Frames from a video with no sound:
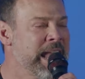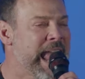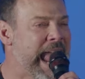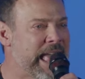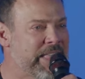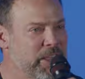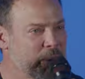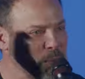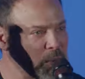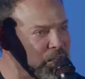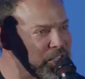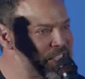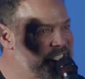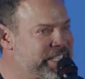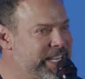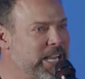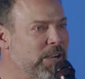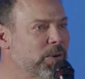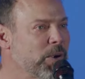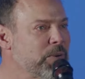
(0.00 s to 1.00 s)
And there were
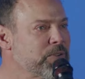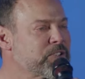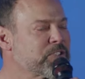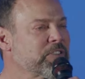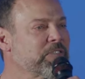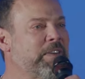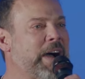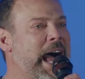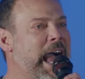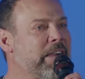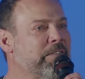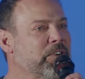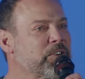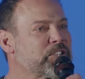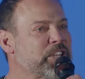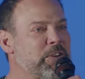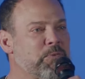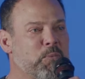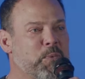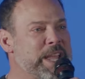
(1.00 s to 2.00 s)
zero survivors.
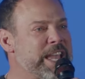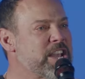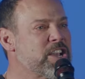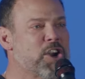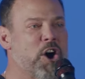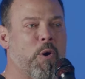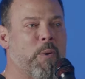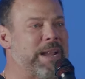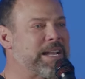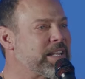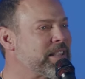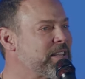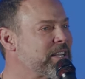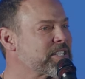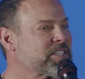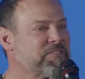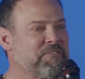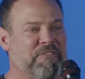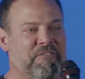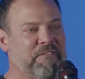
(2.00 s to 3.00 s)
And we go into
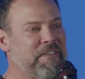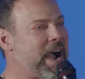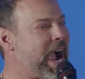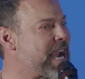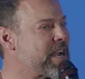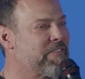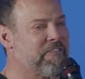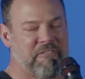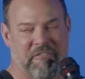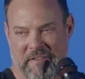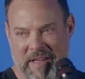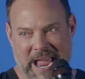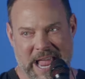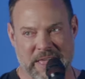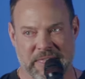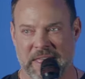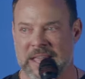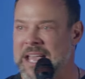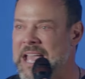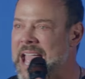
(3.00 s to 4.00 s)
this fight of
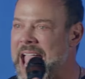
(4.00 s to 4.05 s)
faith